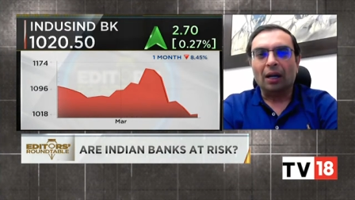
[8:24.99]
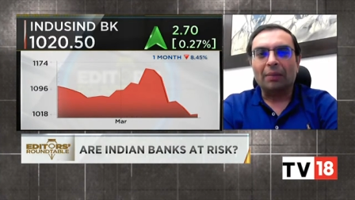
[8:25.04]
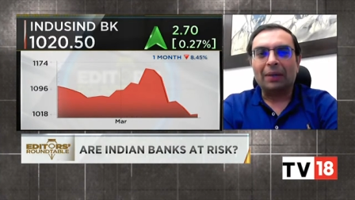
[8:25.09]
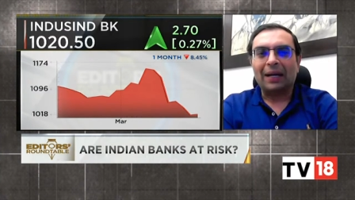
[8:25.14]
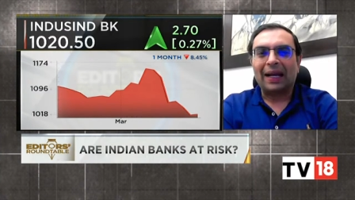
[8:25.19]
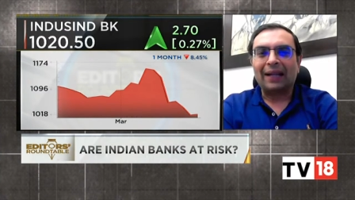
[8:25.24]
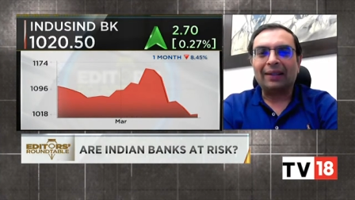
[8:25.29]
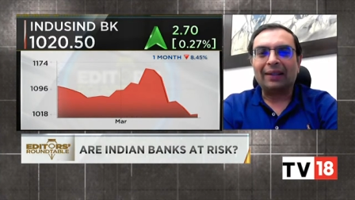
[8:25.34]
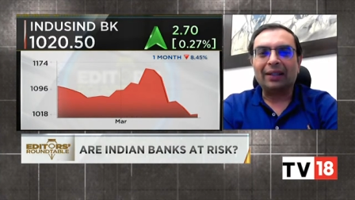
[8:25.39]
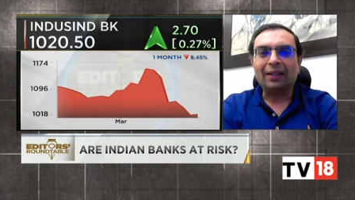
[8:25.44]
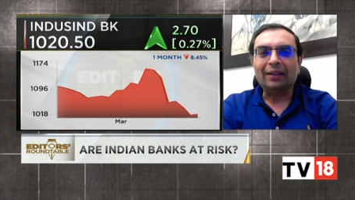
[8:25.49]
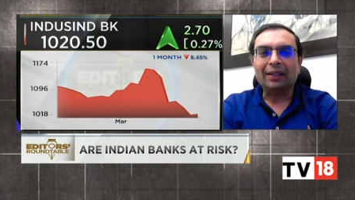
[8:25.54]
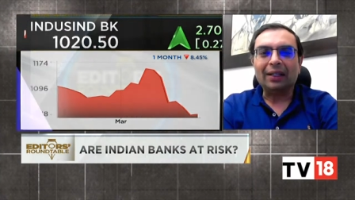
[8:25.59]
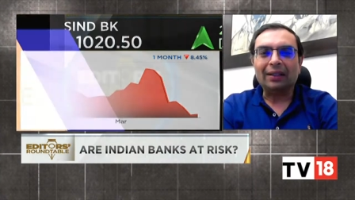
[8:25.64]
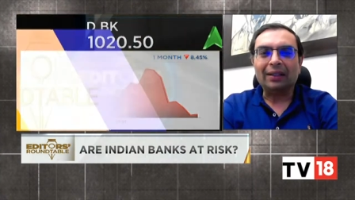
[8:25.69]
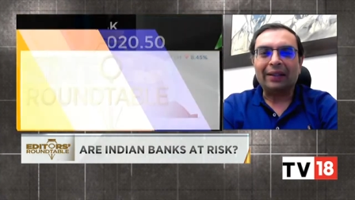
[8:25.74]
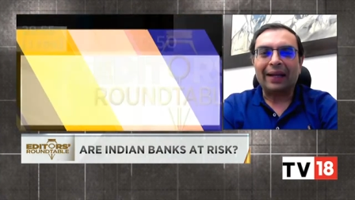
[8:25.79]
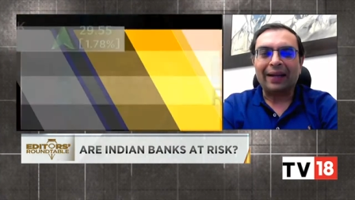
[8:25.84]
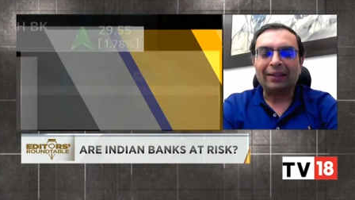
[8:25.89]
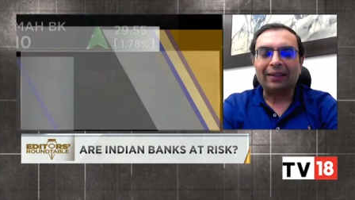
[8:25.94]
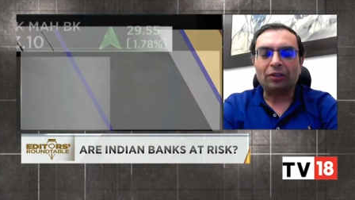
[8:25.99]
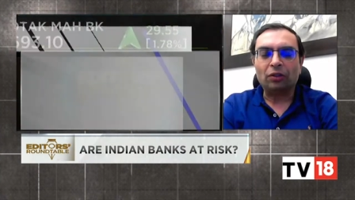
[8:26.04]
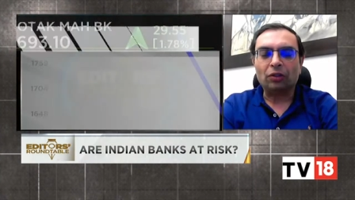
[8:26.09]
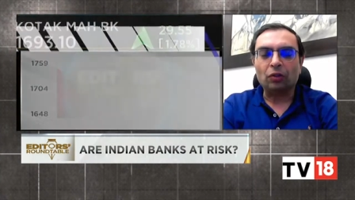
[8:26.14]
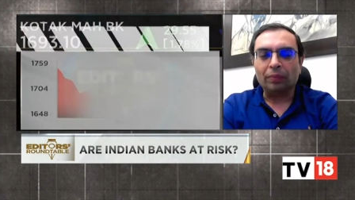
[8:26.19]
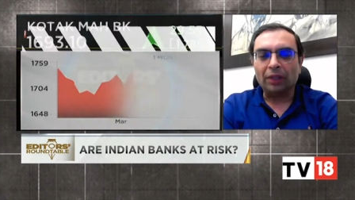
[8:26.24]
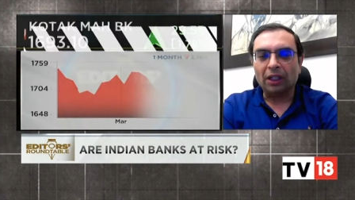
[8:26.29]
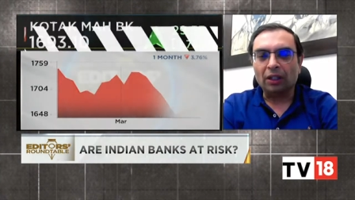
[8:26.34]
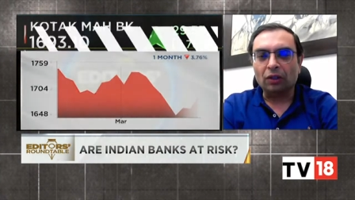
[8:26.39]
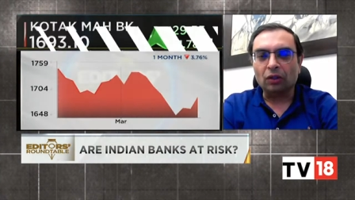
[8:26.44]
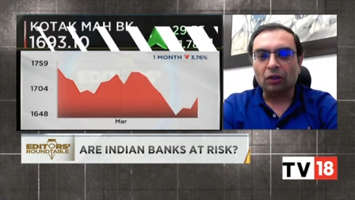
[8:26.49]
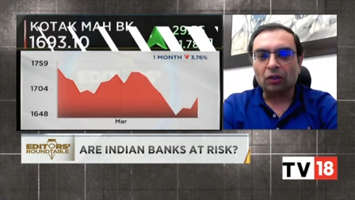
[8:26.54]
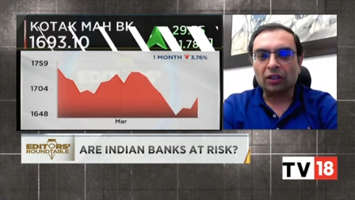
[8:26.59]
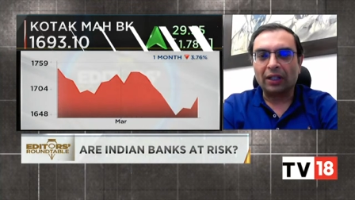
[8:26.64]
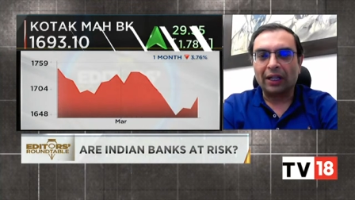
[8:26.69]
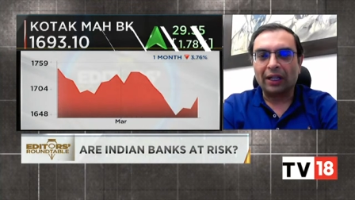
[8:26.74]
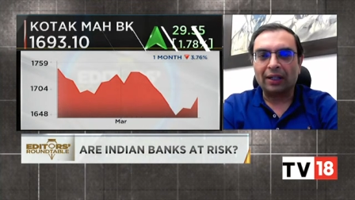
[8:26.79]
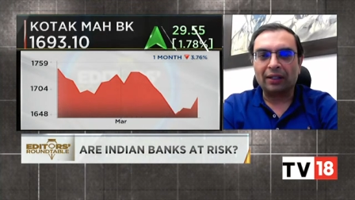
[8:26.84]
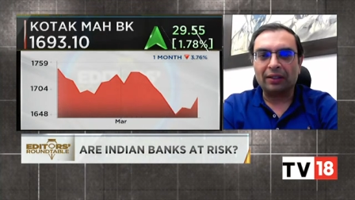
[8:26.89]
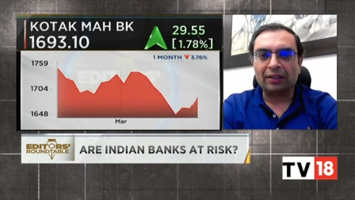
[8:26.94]
but i think that that to me looks
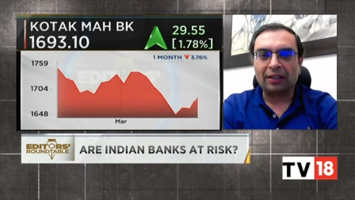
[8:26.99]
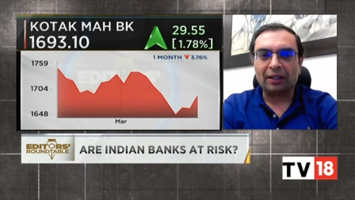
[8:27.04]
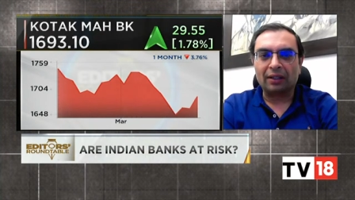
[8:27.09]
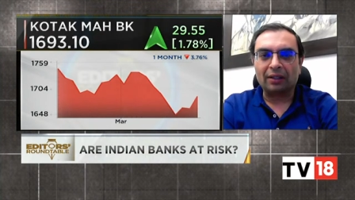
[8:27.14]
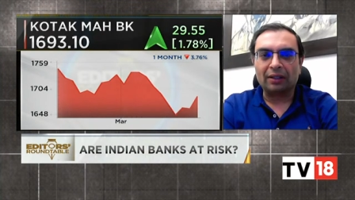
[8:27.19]
like a,